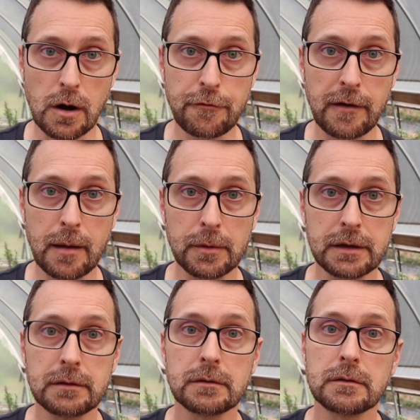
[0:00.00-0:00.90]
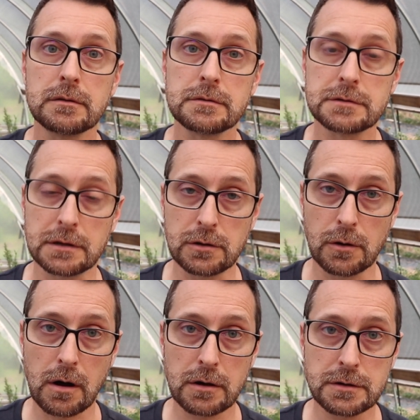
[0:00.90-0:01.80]
our family,
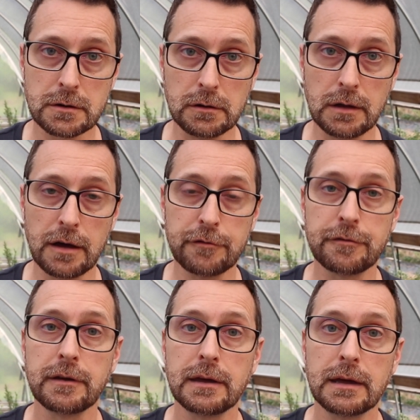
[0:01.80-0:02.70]
secure our eternal life,